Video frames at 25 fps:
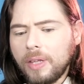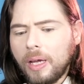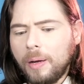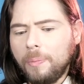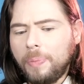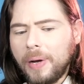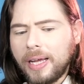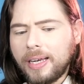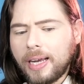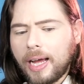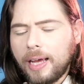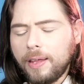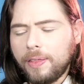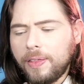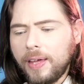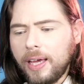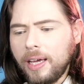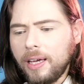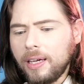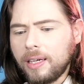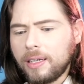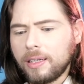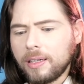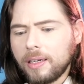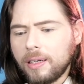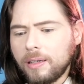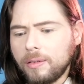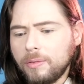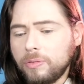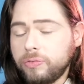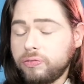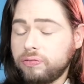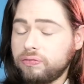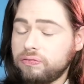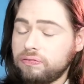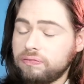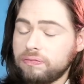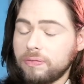But I think
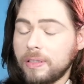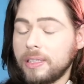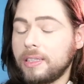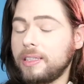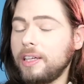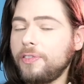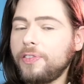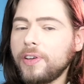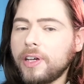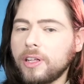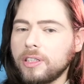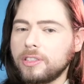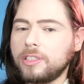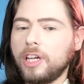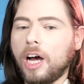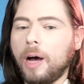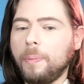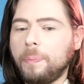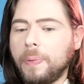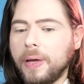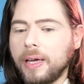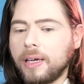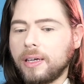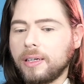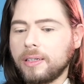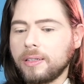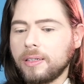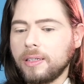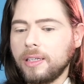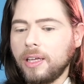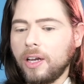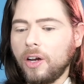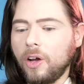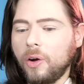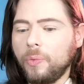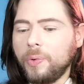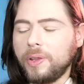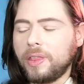a difficult topic,
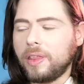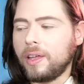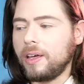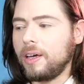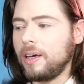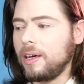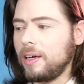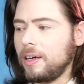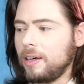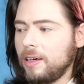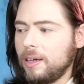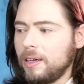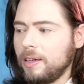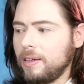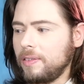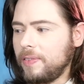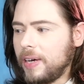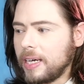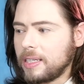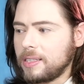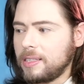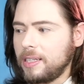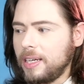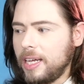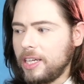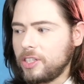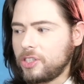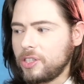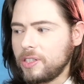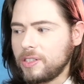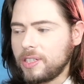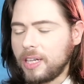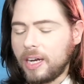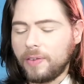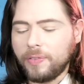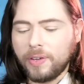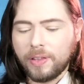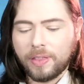you know, with the
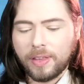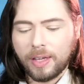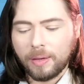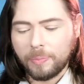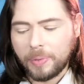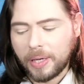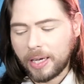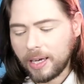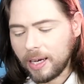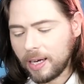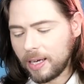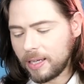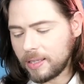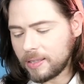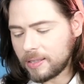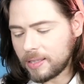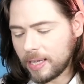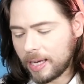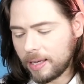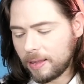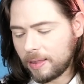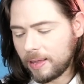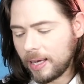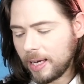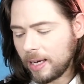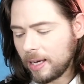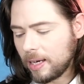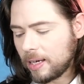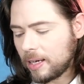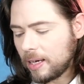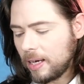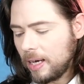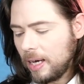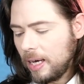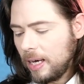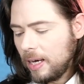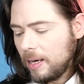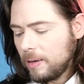vaccinations and everything, because I think,
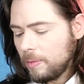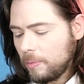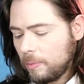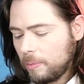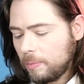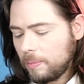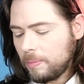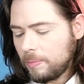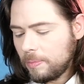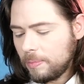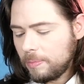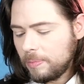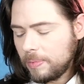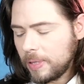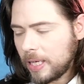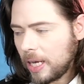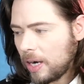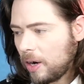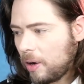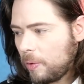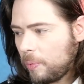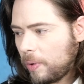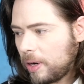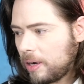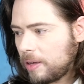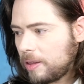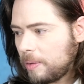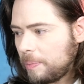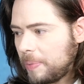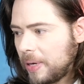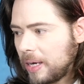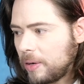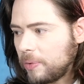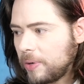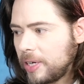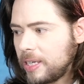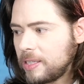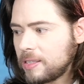you know, one of the
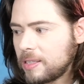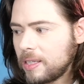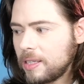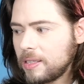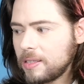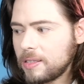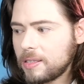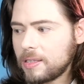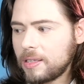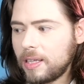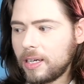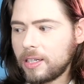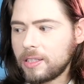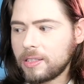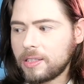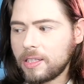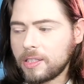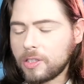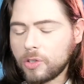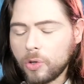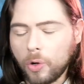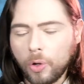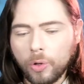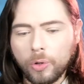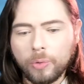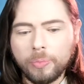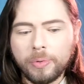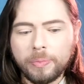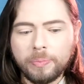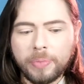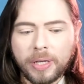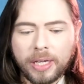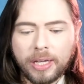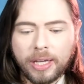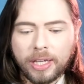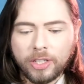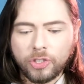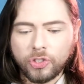big reasons there's this whole
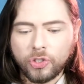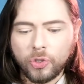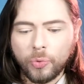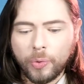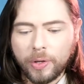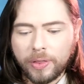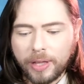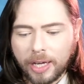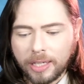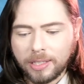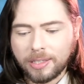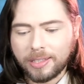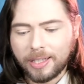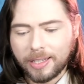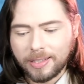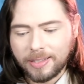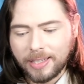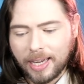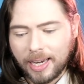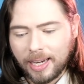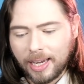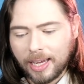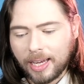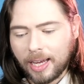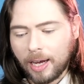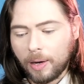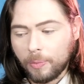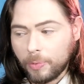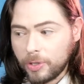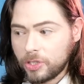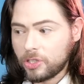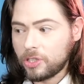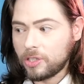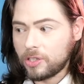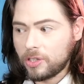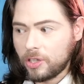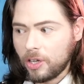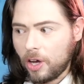big issue with AstraZeneca,
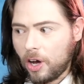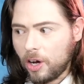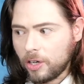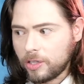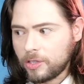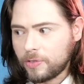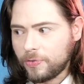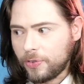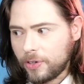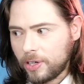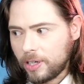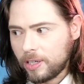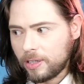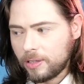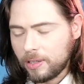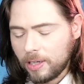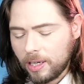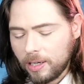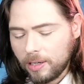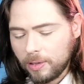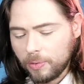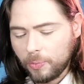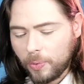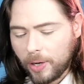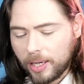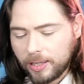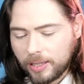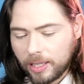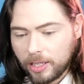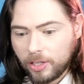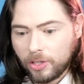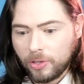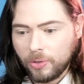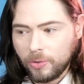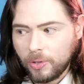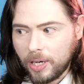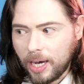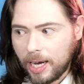which is the Oxford one
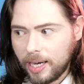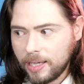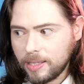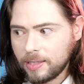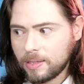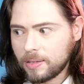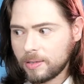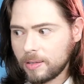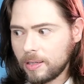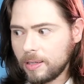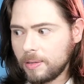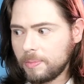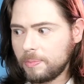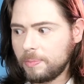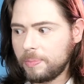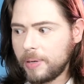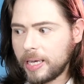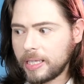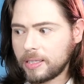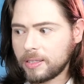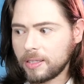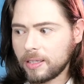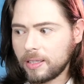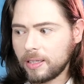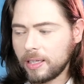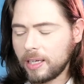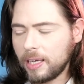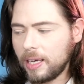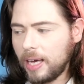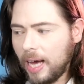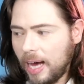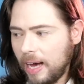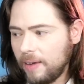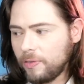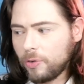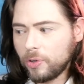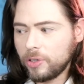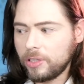that you guys basically
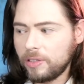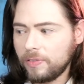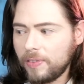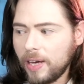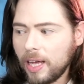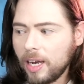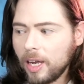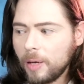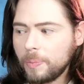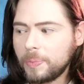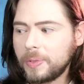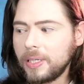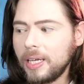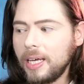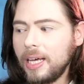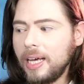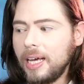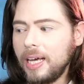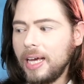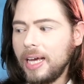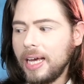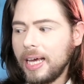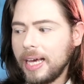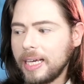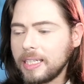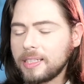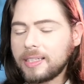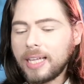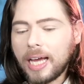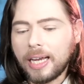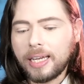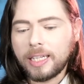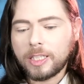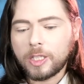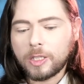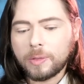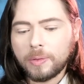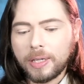have or developed, is that
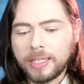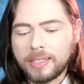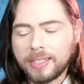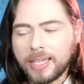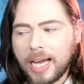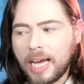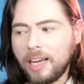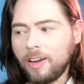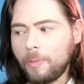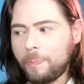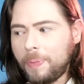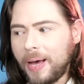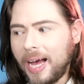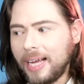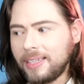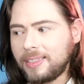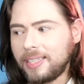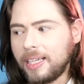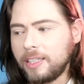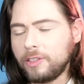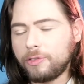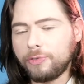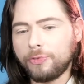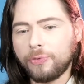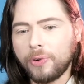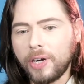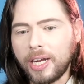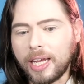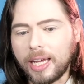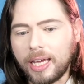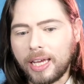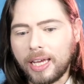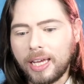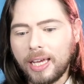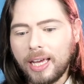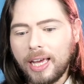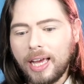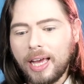it's kind of patent
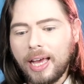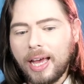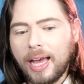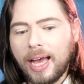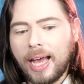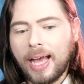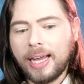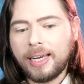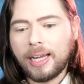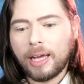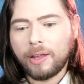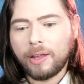free. And